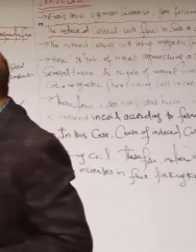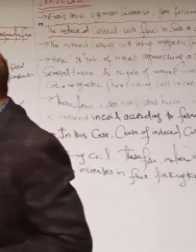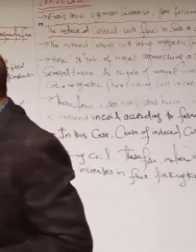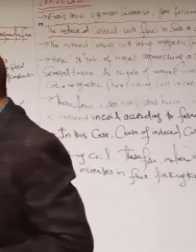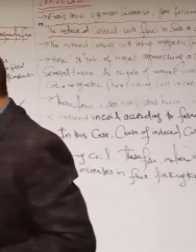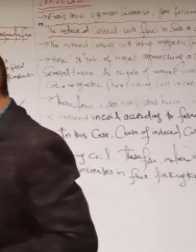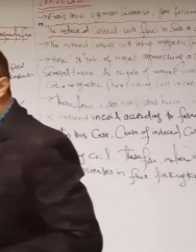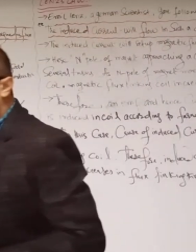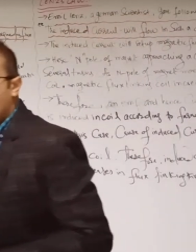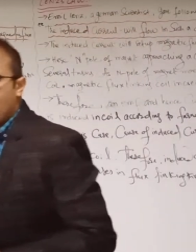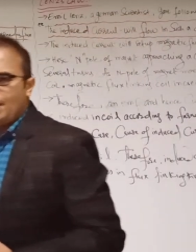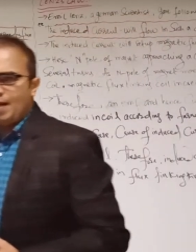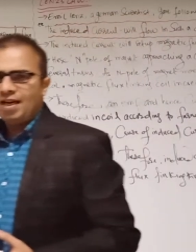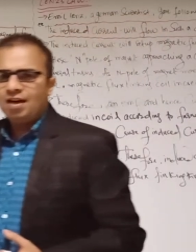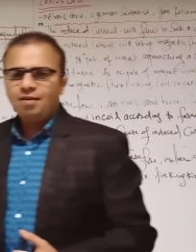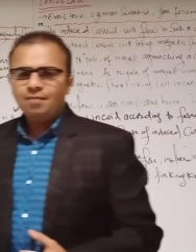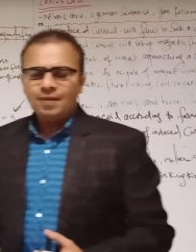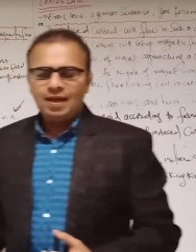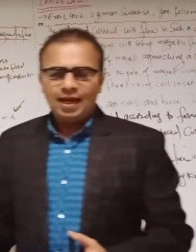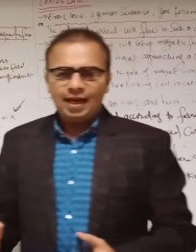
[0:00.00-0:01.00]
is the
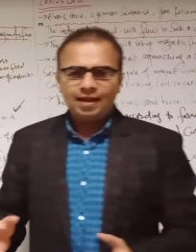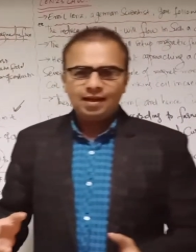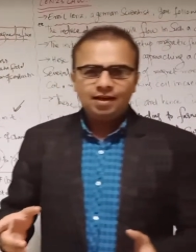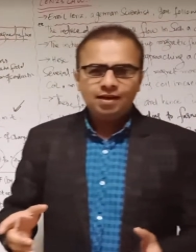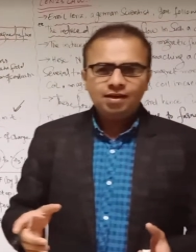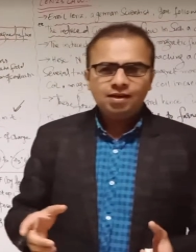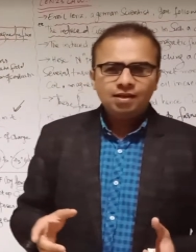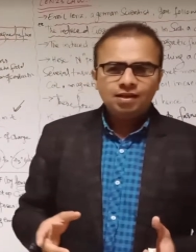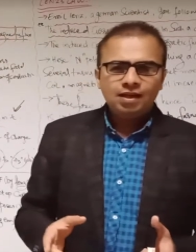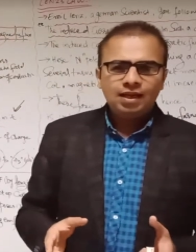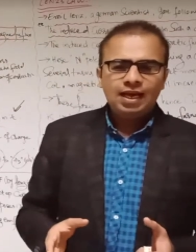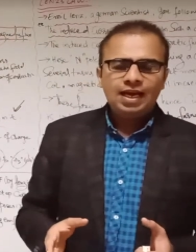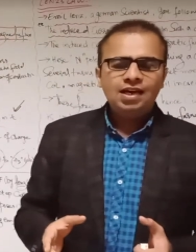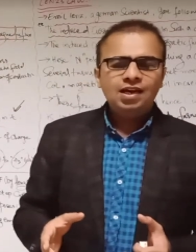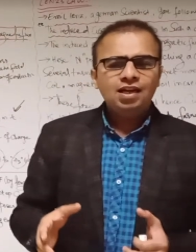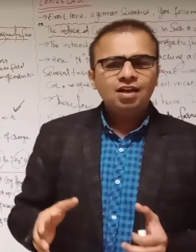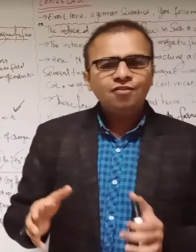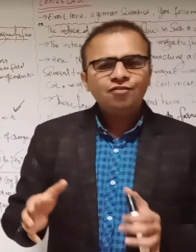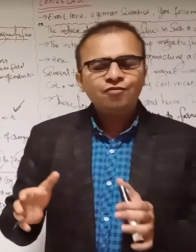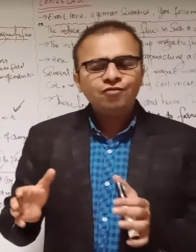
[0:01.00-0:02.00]
permanent magnet,
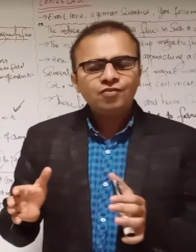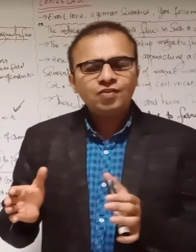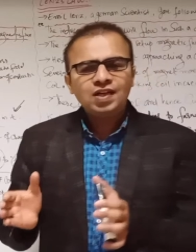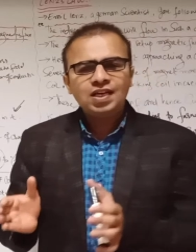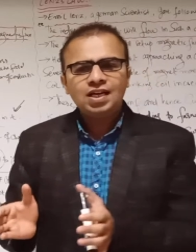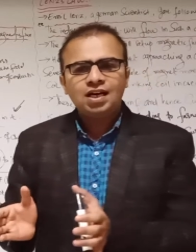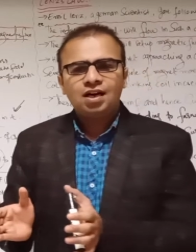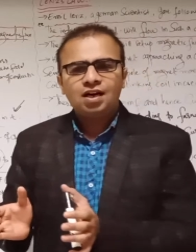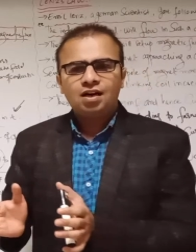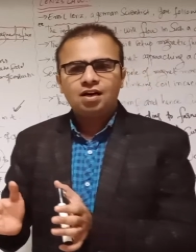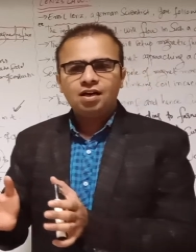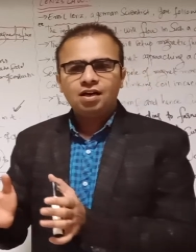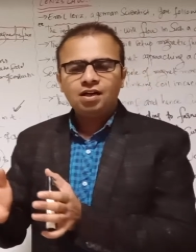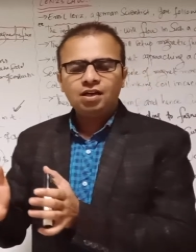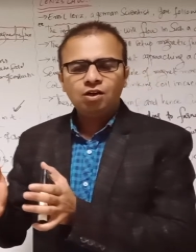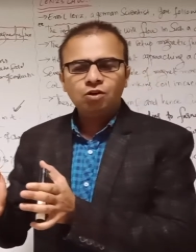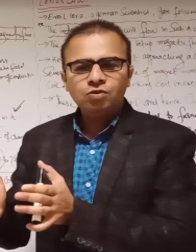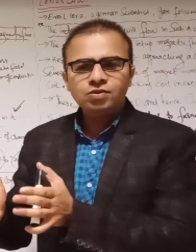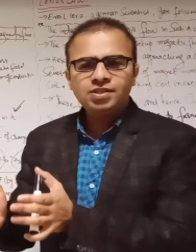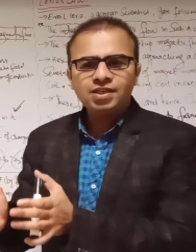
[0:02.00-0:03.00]
and if we are
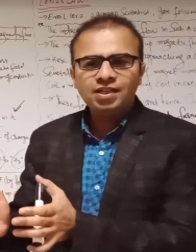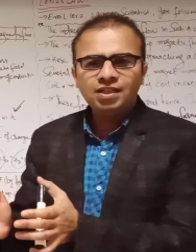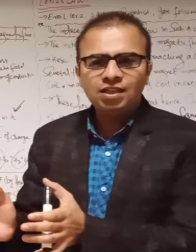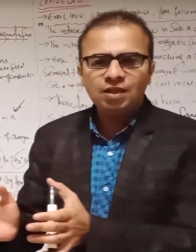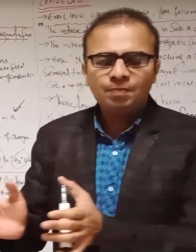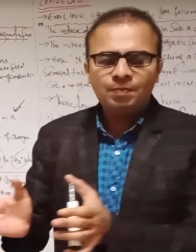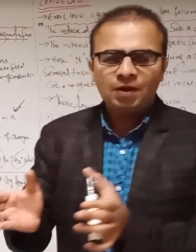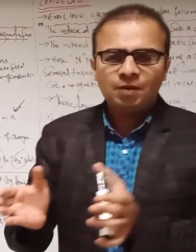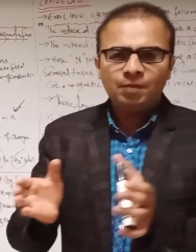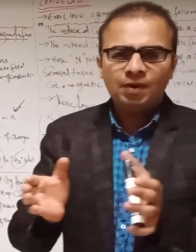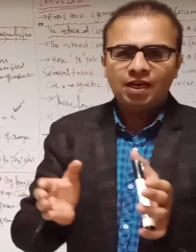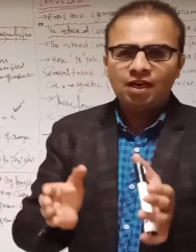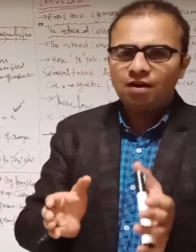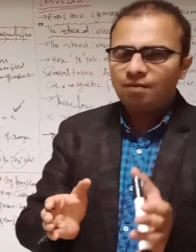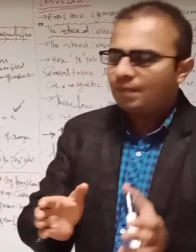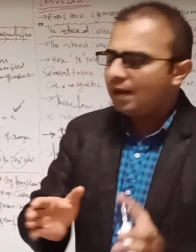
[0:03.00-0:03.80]
closing the permanent